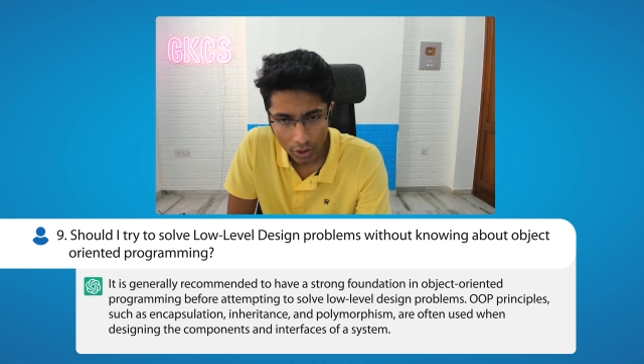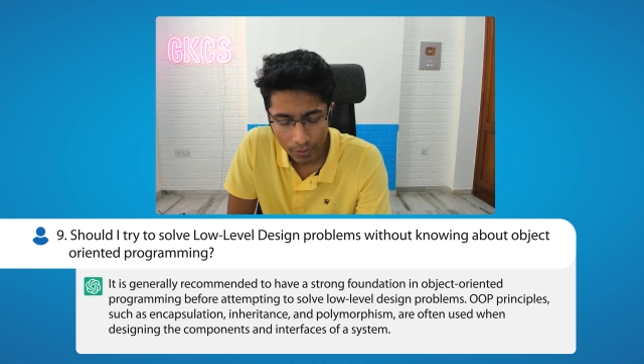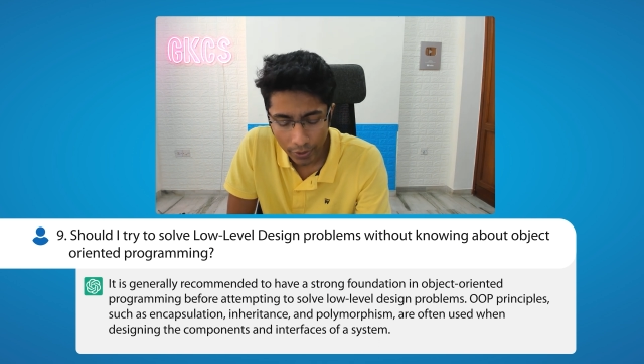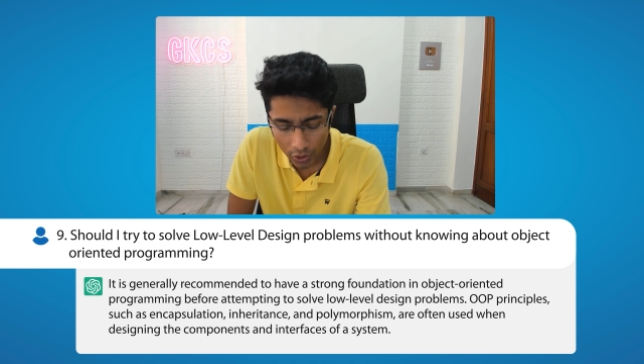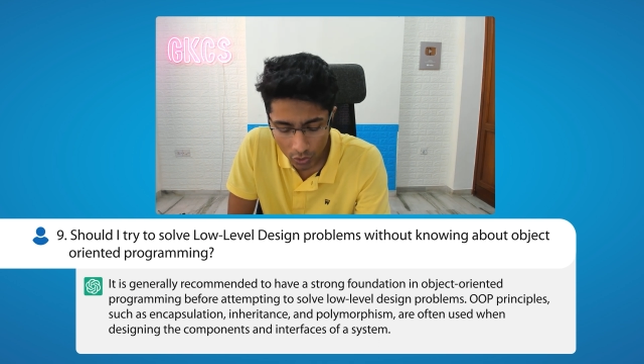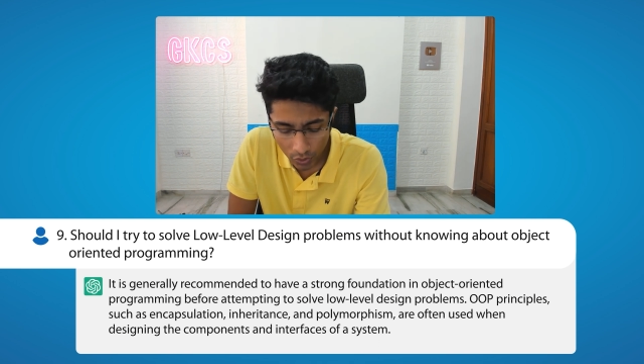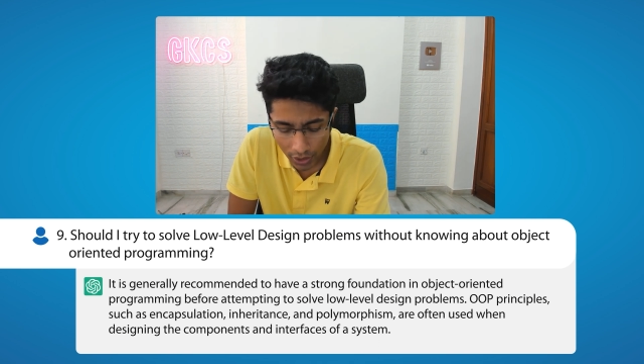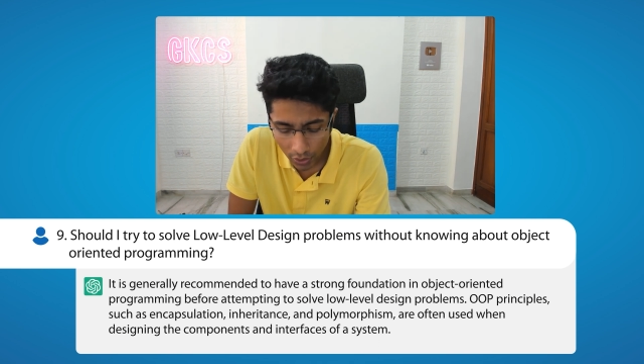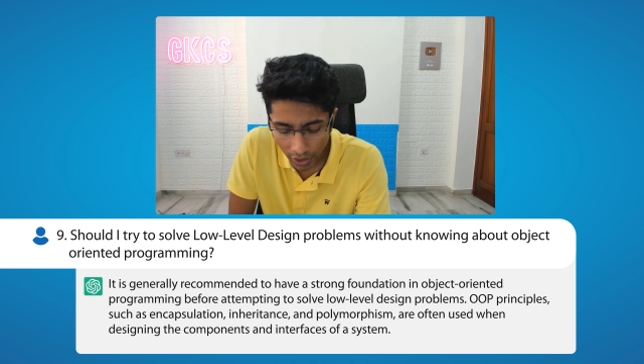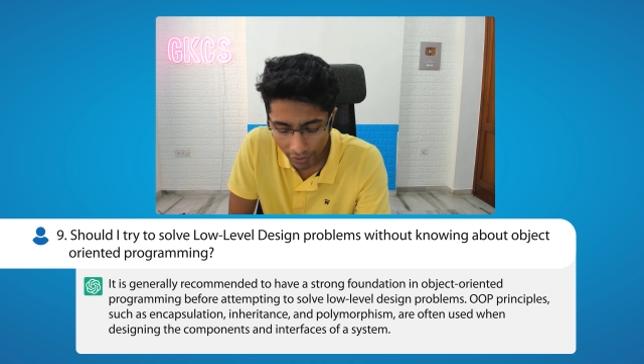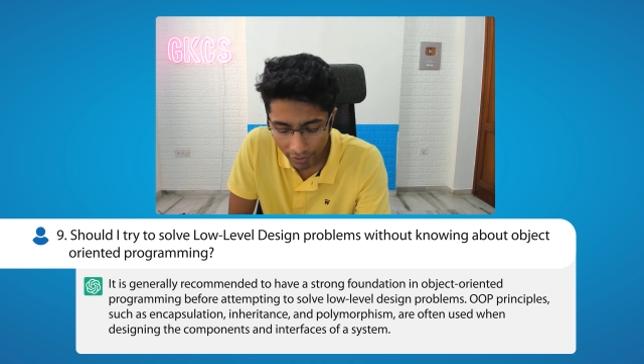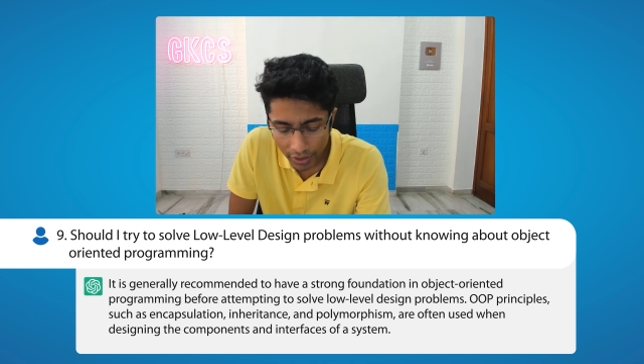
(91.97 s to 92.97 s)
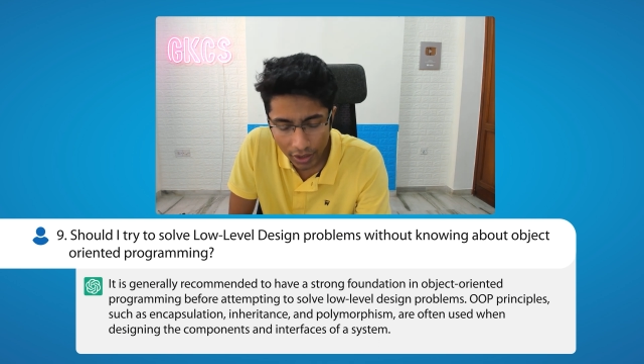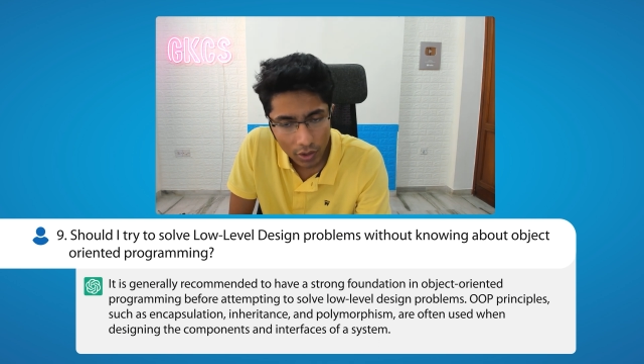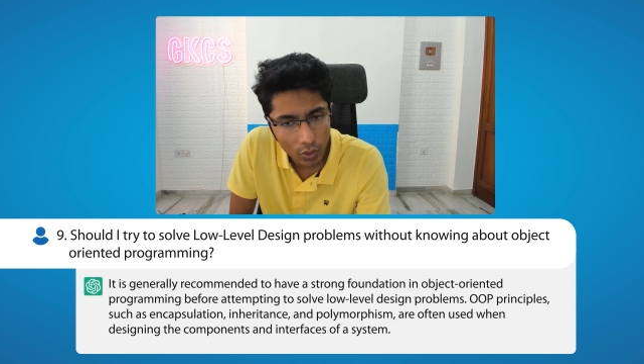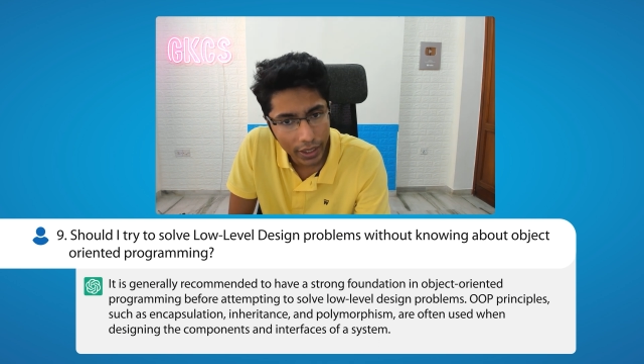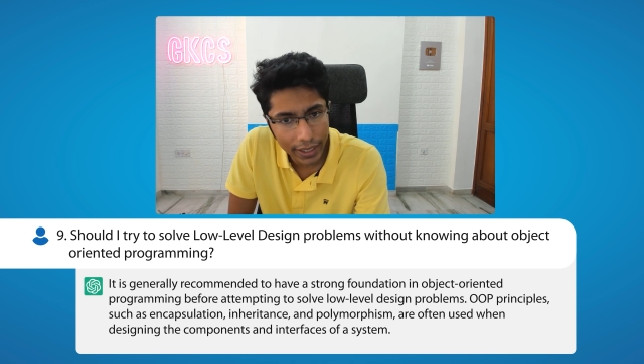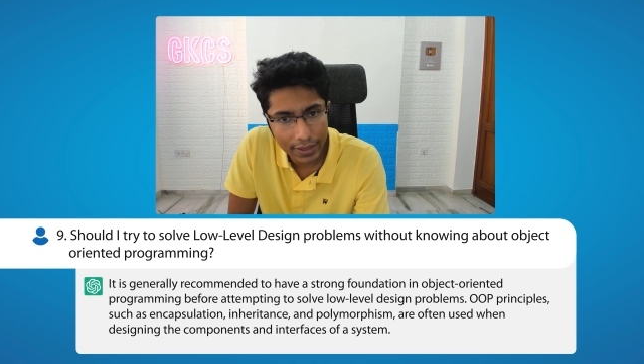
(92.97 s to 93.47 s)
Because without having
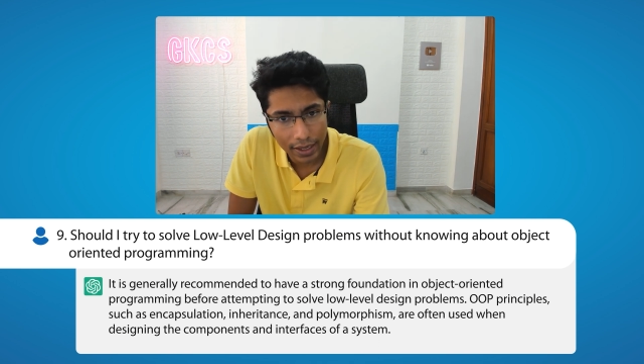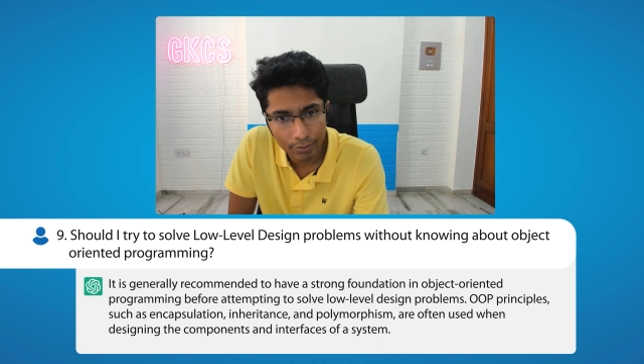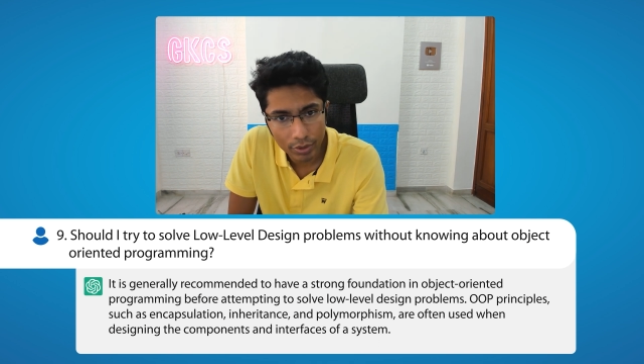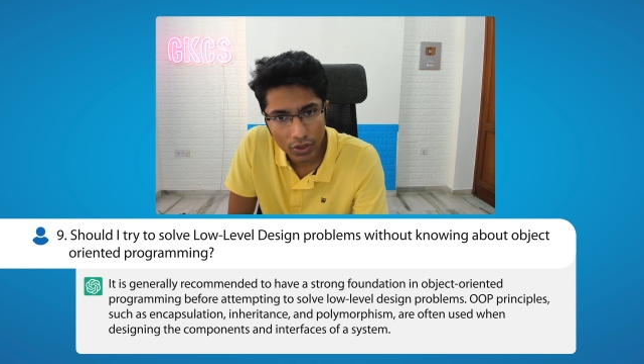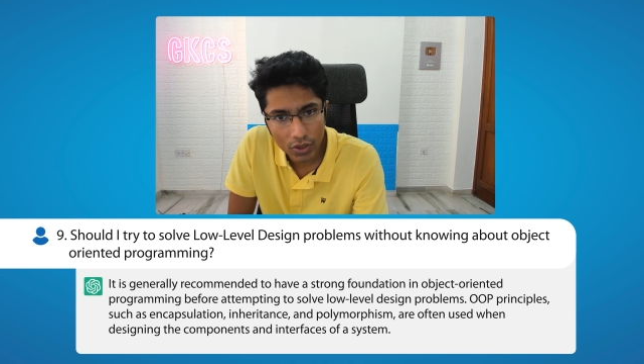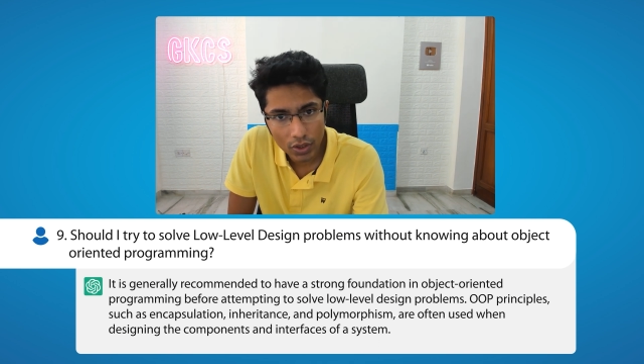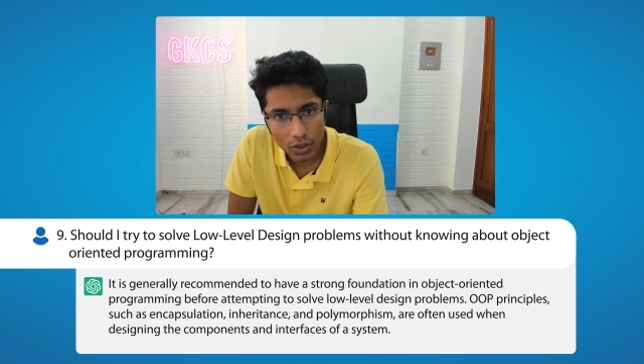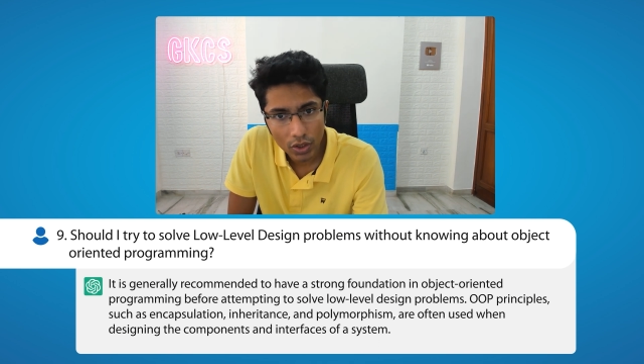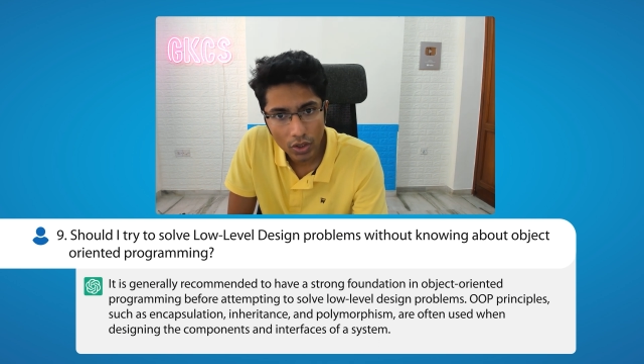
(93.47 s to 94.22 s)
real-world examples,